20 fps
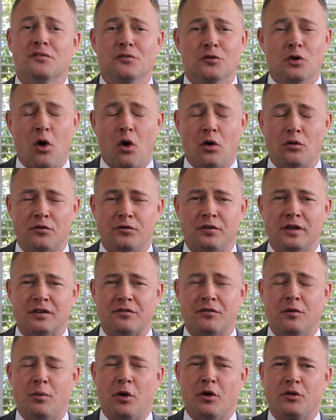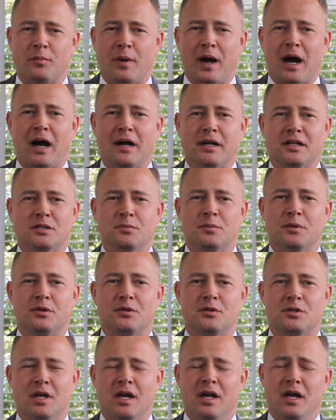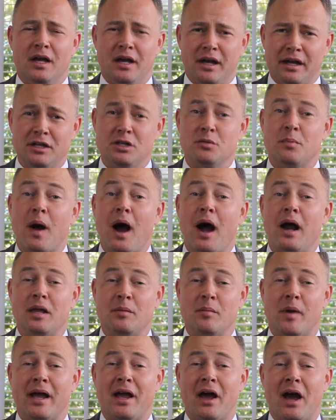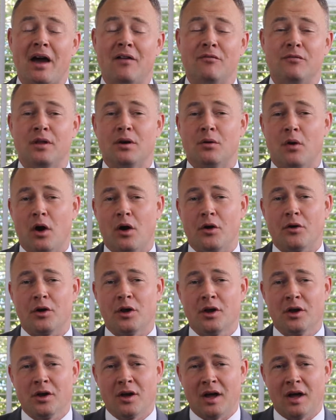of conflict for both parties because each party may have their own